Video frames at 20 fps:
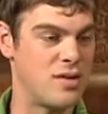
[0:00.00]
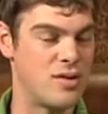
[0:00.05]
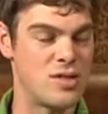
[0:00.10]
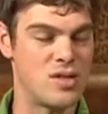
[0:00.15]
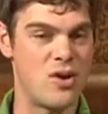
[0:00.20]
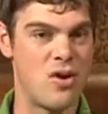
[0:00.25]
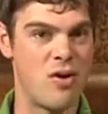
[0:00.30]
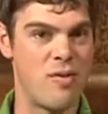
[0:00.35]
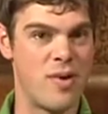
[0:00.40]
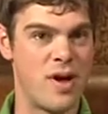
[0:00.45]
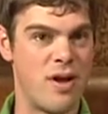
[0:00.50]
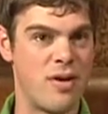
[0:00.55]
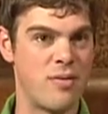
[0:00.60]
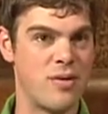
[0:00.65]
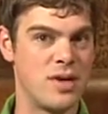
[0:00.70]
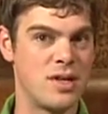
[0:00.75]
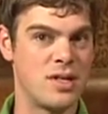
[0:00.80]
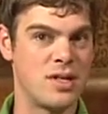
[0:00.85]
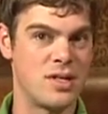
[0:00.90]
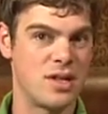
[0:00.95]
the snow melt,
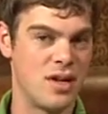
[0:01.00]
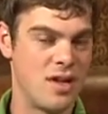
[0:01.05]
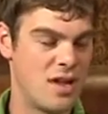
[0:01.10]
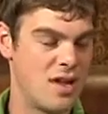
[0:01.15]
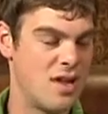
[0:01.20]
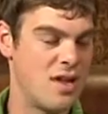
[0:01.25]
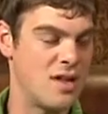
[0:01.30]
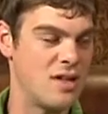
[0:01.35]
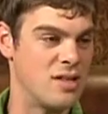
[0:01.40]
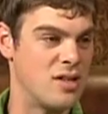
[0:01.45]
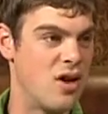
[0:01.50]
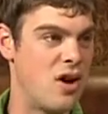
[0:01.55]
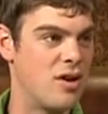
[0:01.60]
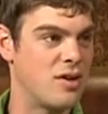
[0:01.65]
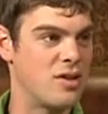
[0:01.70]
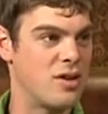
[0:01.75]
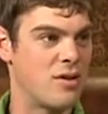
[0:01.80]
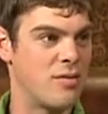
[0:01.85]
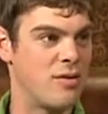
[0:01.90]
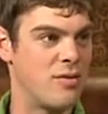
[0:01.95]
which has
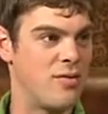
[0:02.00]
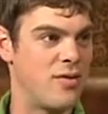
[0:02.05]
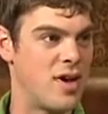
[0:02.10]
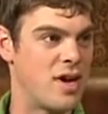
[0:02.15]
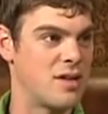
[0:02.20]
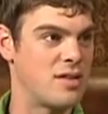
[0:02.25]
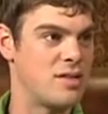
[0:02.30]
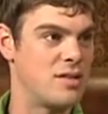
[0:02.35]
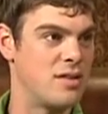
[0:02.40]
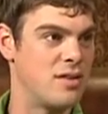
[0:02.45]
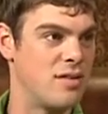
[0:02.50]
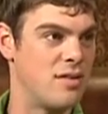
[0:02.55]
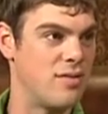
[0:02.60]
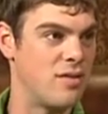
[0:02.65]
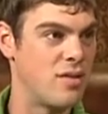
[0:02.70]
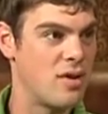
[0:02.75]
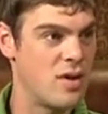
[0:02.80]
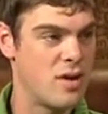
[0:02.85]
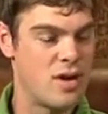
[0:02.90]
long-term effects of